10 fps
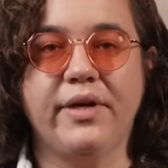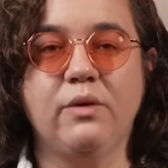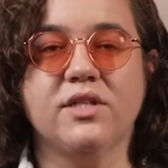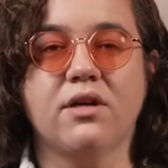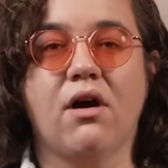But
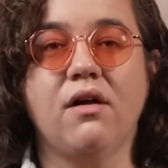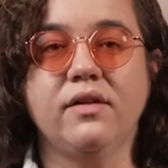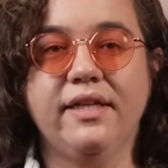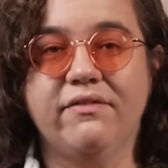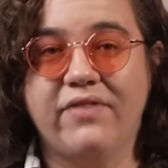it was all
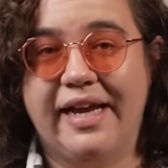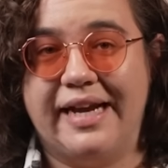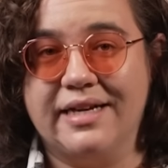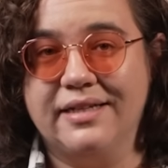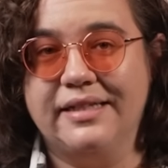all in
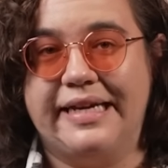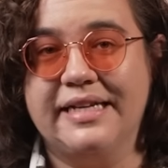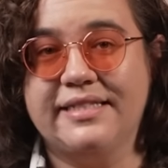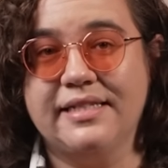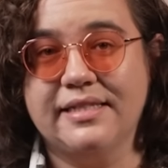vain.
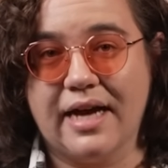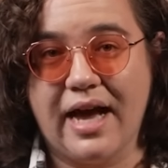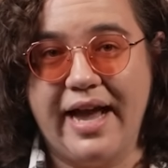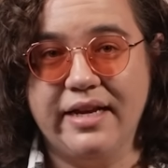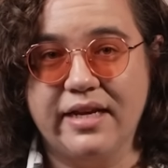Innocent
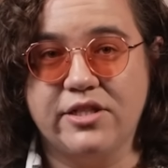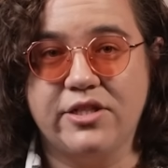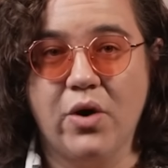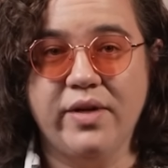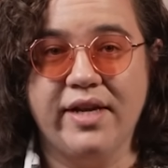died, and
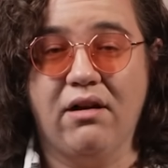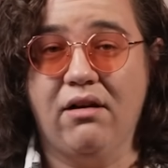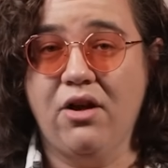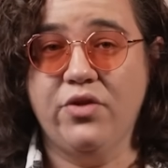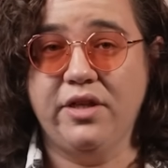so did
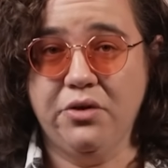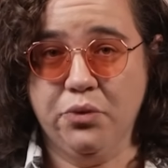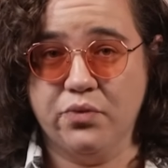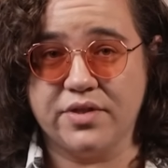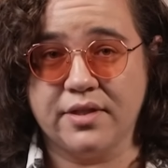all the
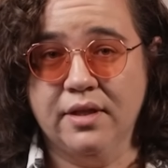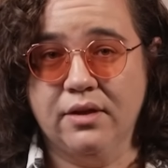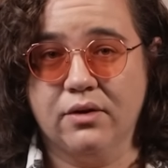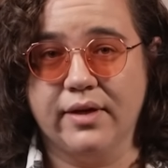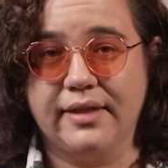youths,
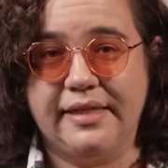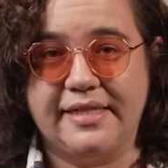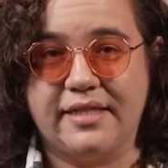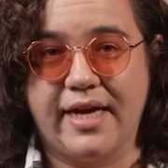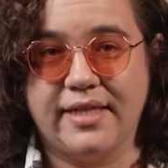or at
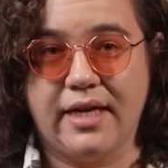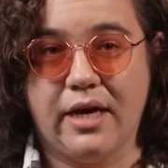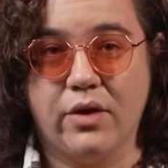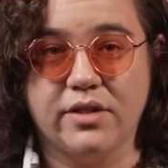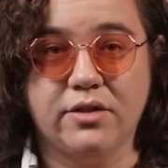least that's
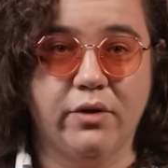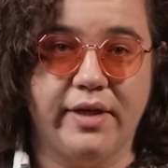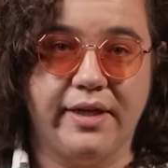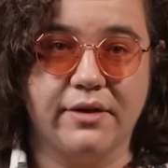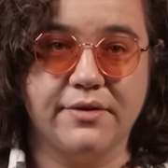how the
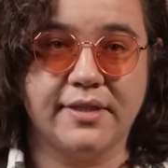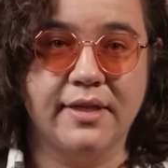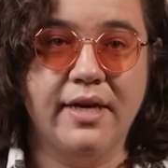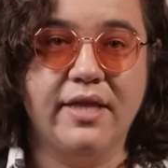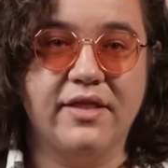story goes.
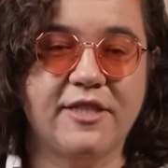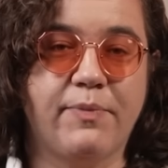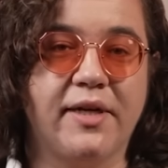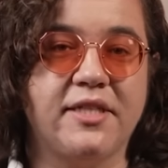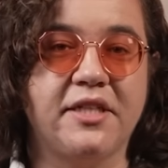This
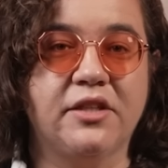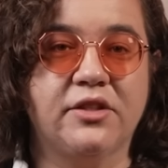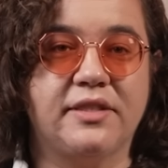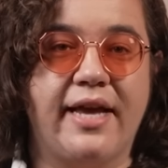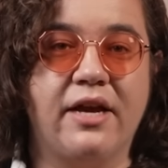
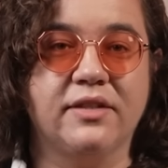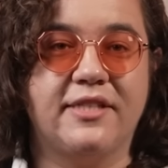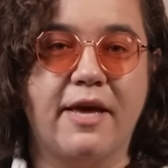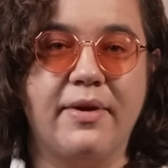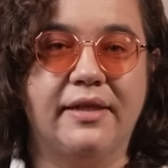particular tale
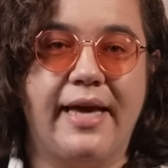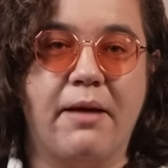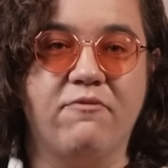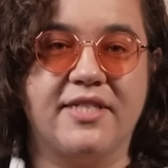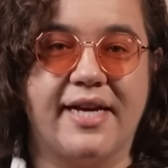typically
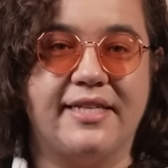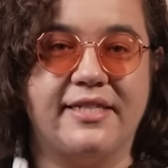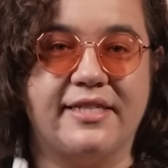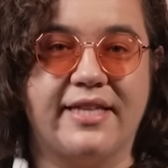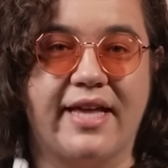
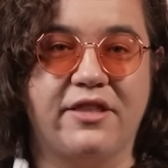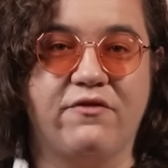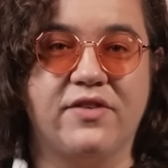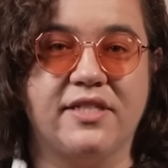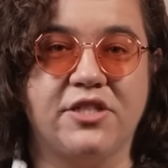emphasizes that the
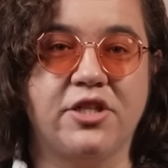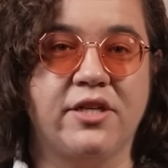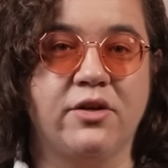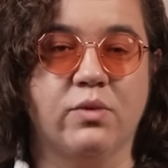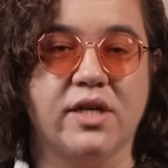
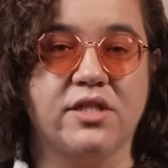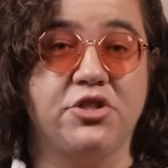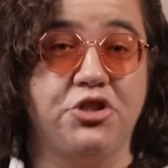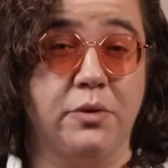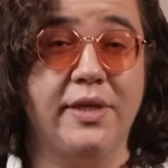physician was
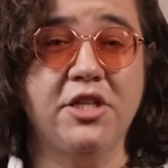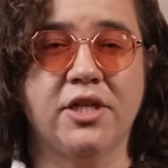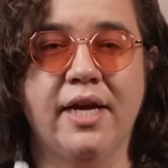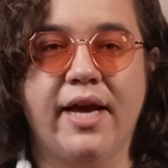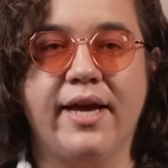
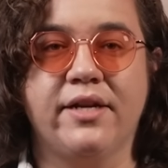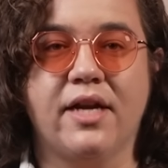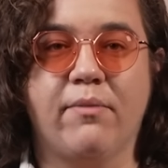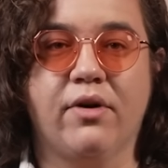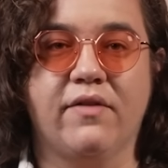Jewish, and a
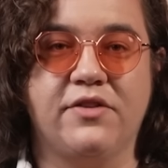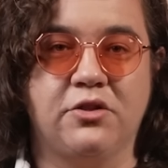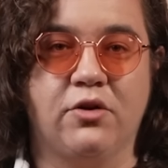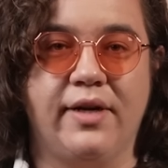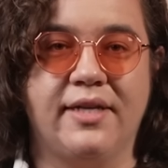number of
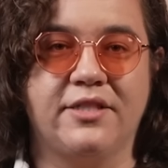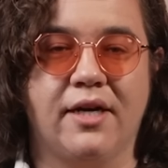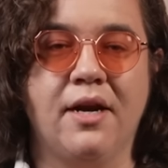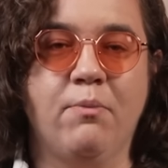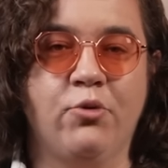historians
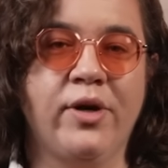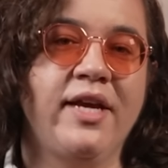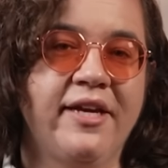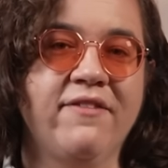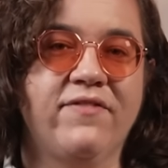are
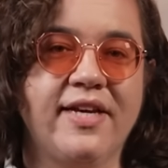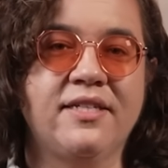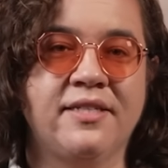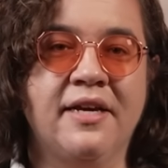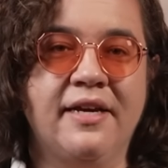pretty
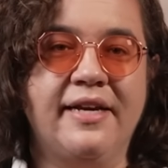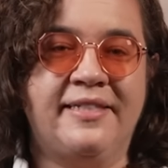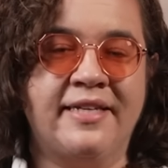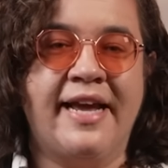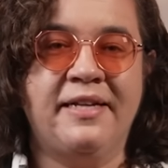convinced
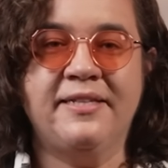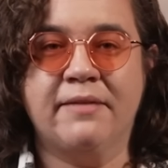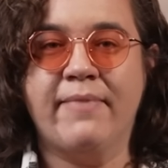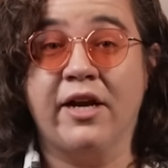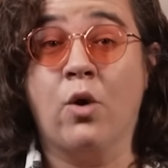it's an anti
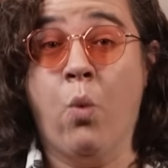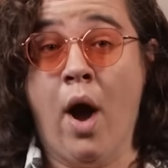Semitic